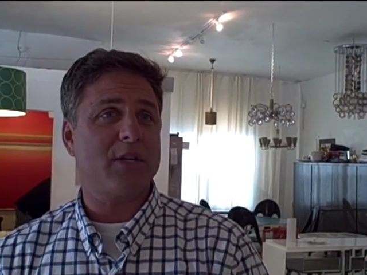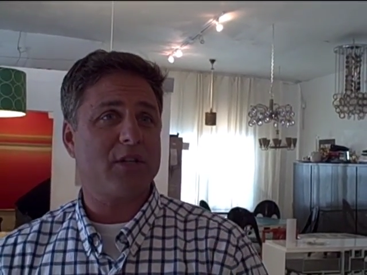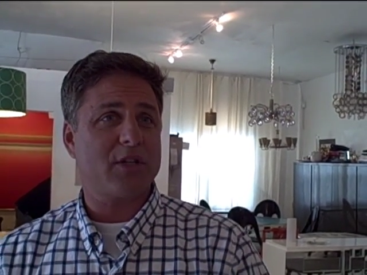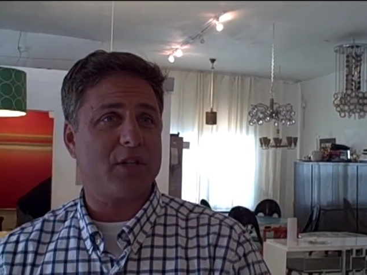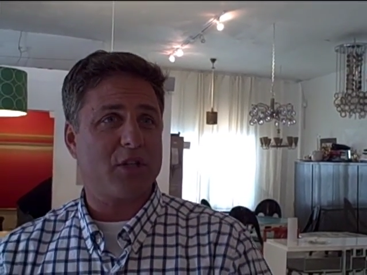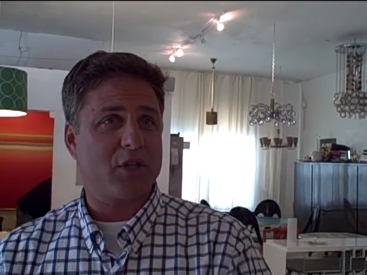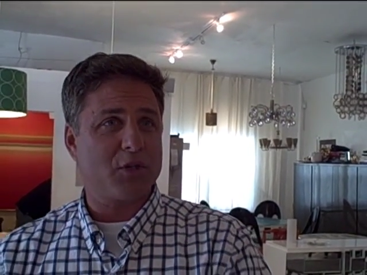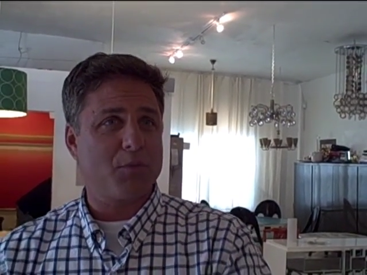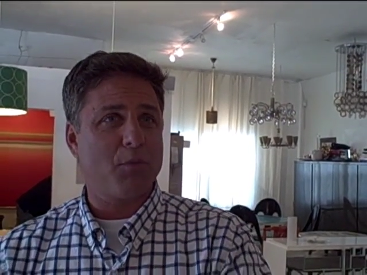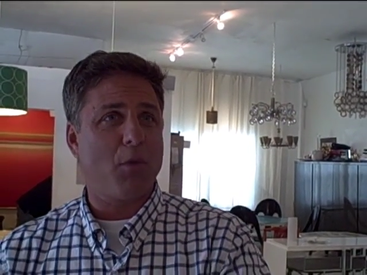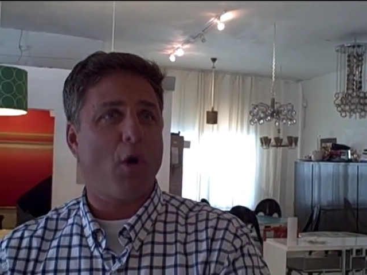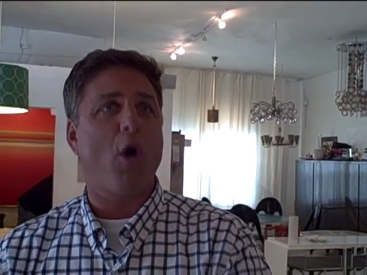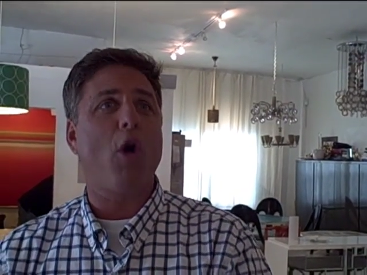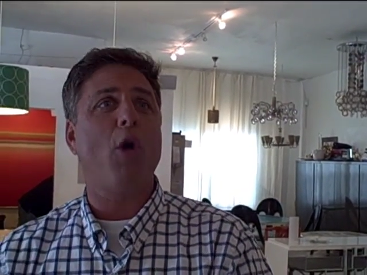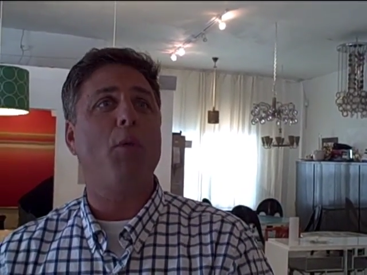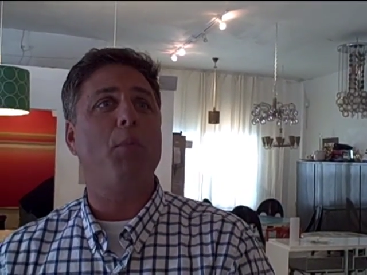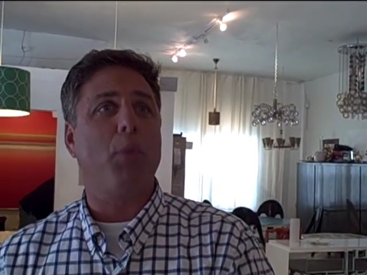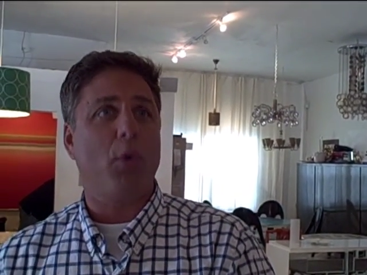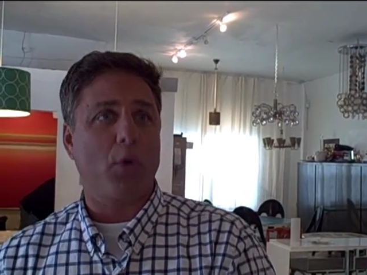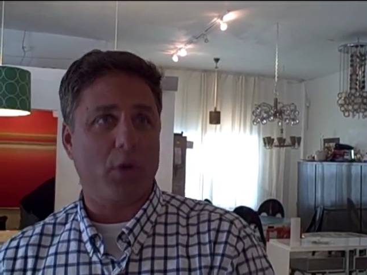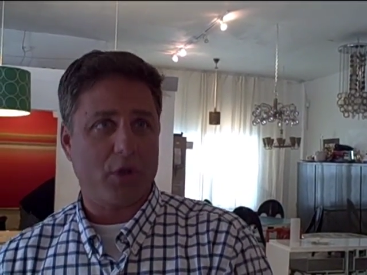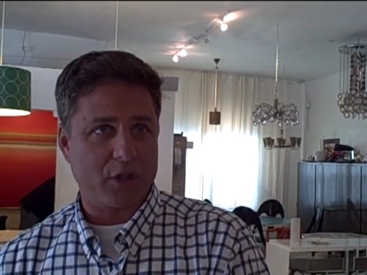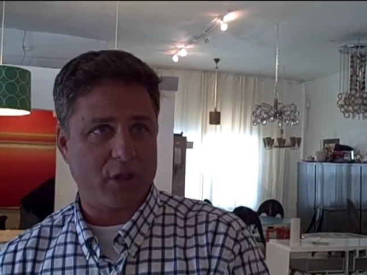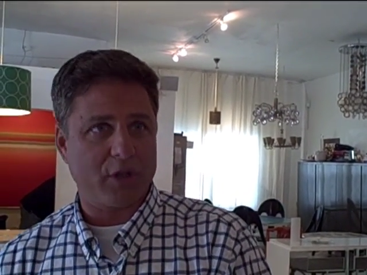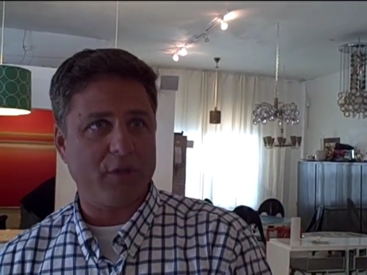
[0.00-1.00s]
That's a small
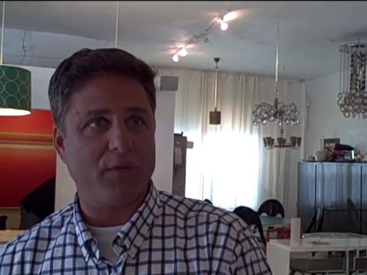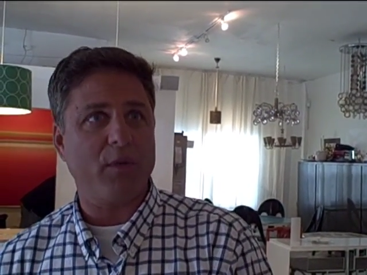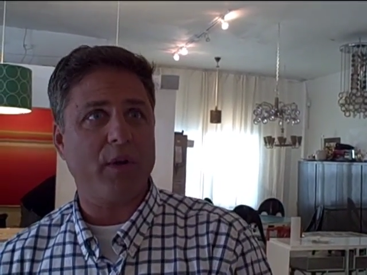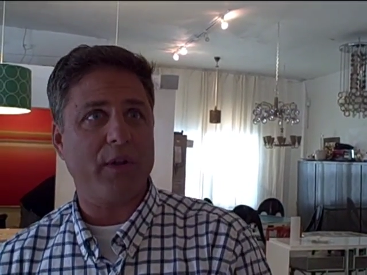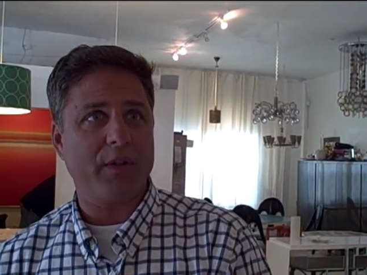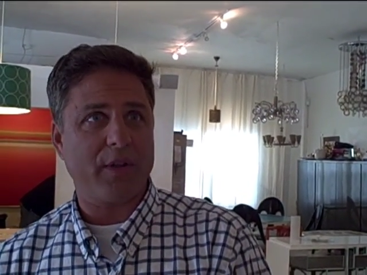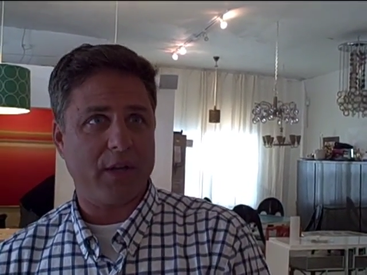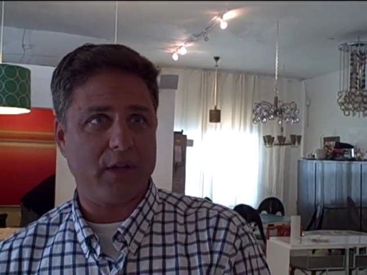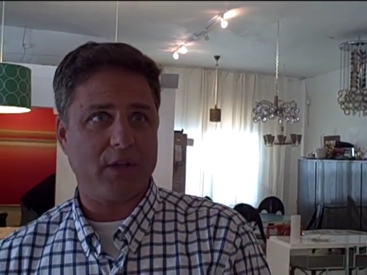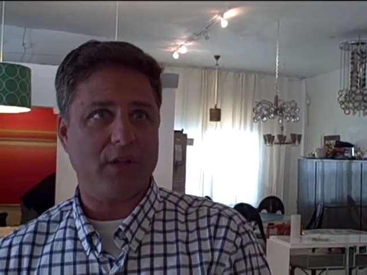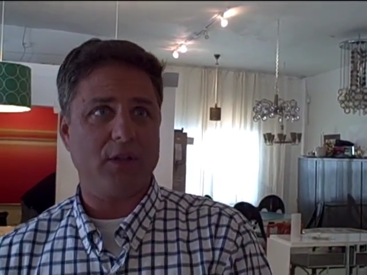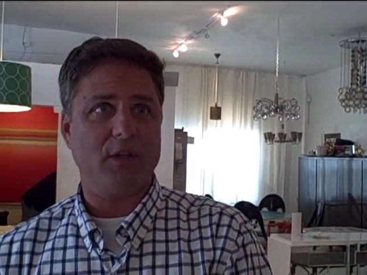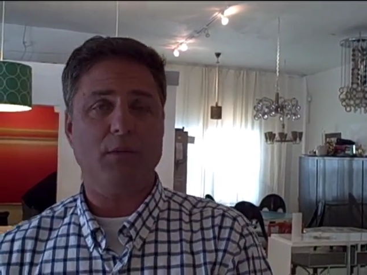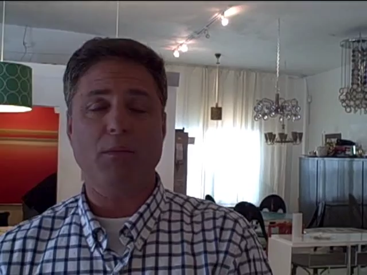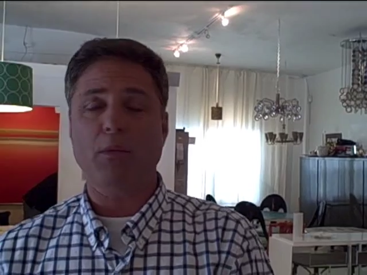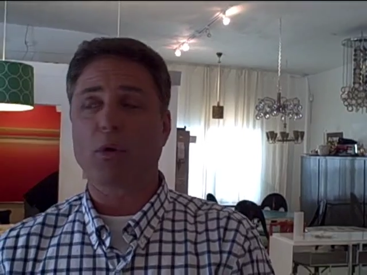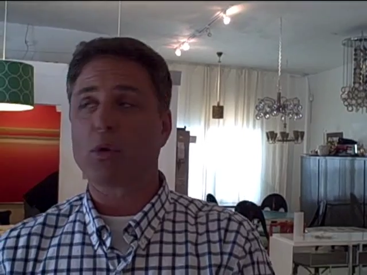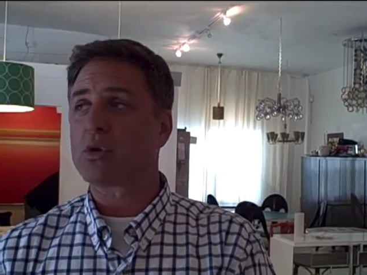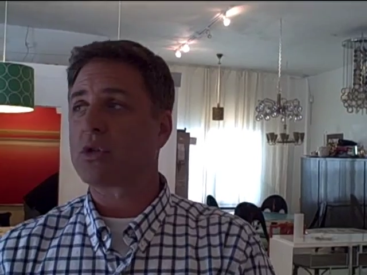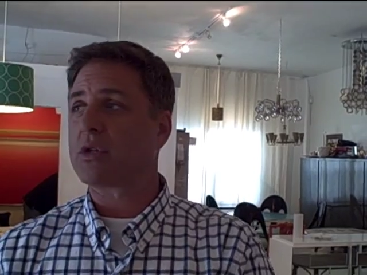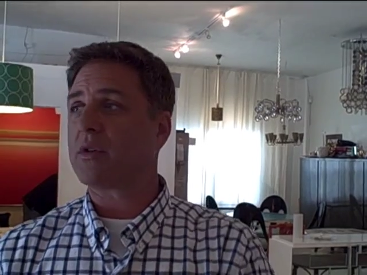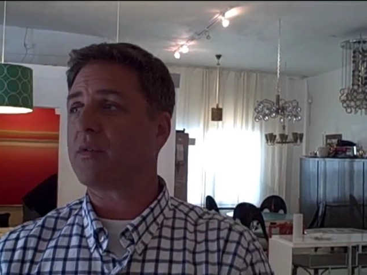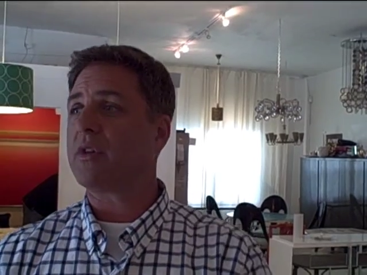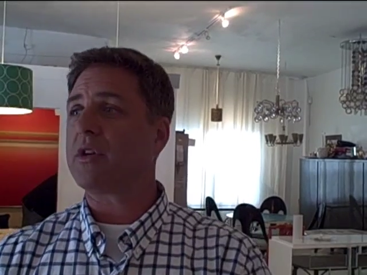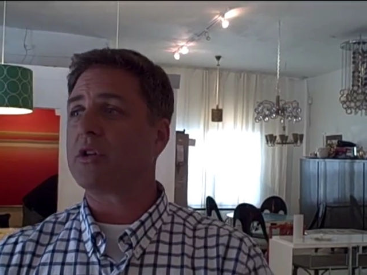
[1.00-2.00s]
portion of what they do.
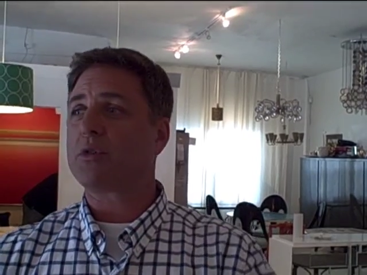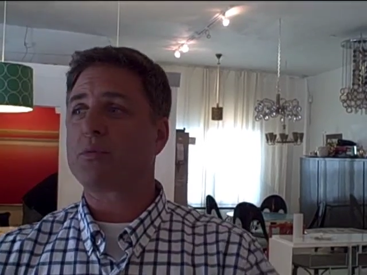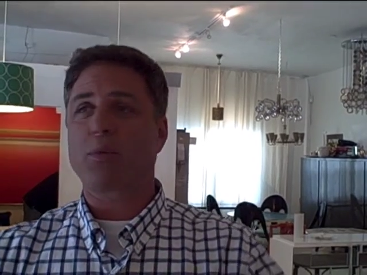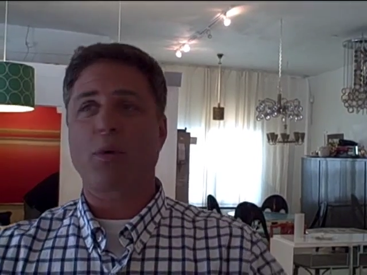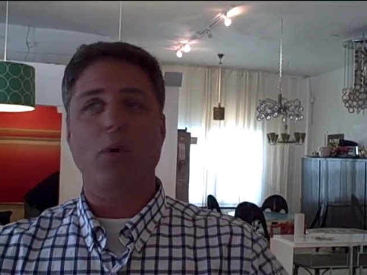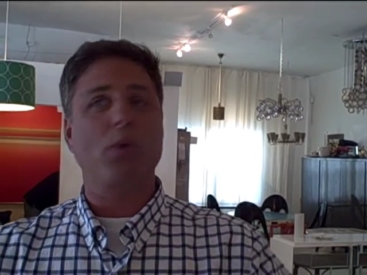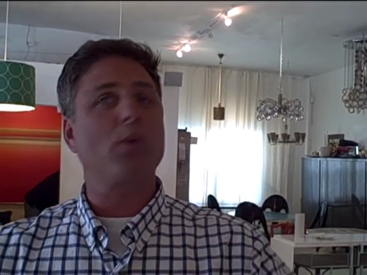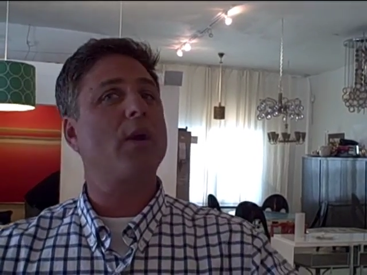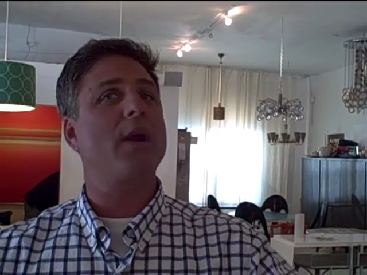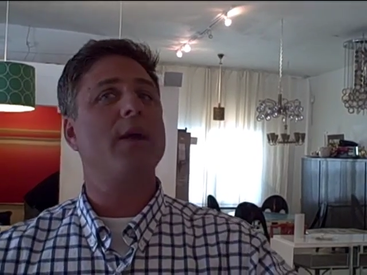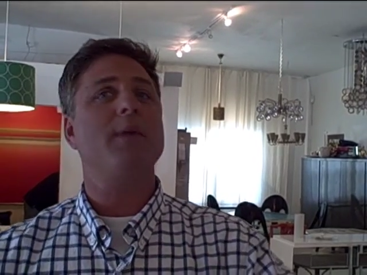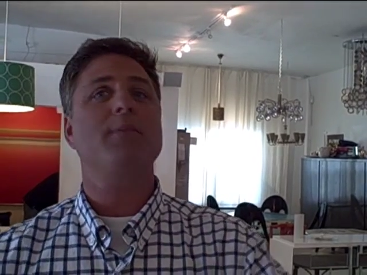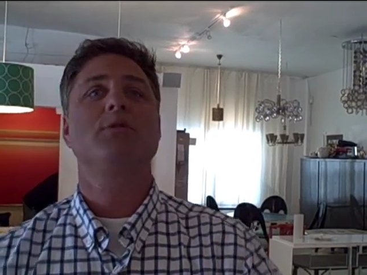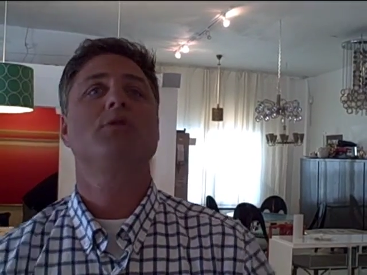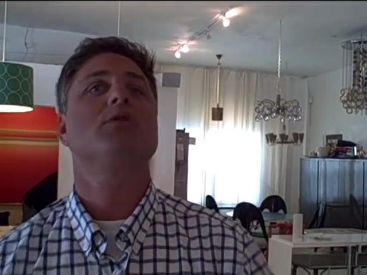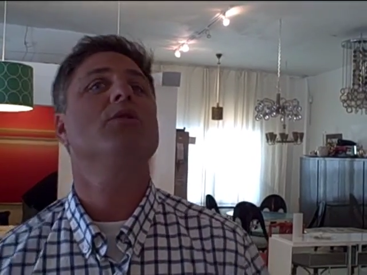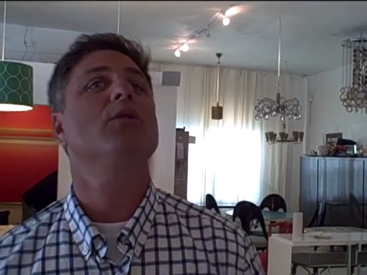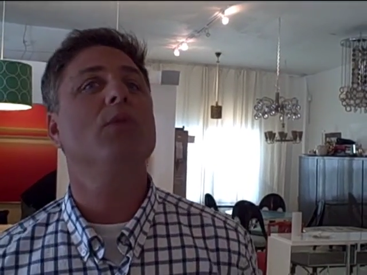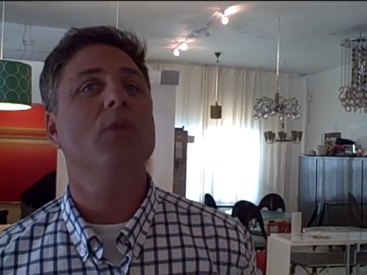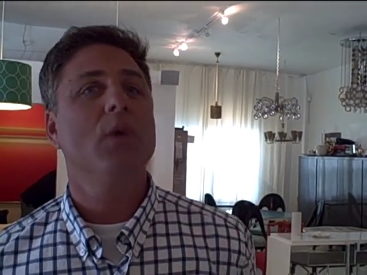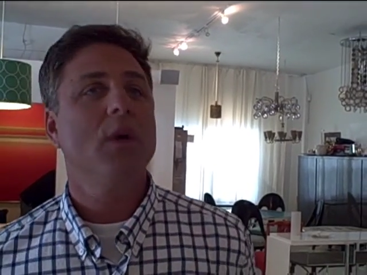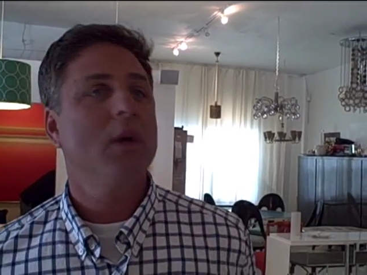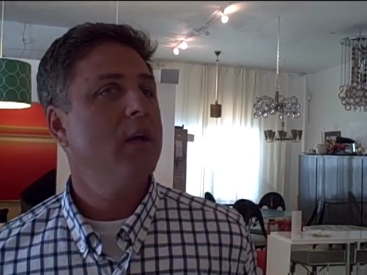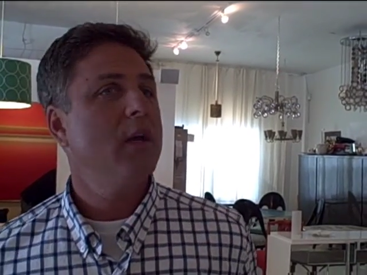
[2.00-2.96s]
Most of it is programs to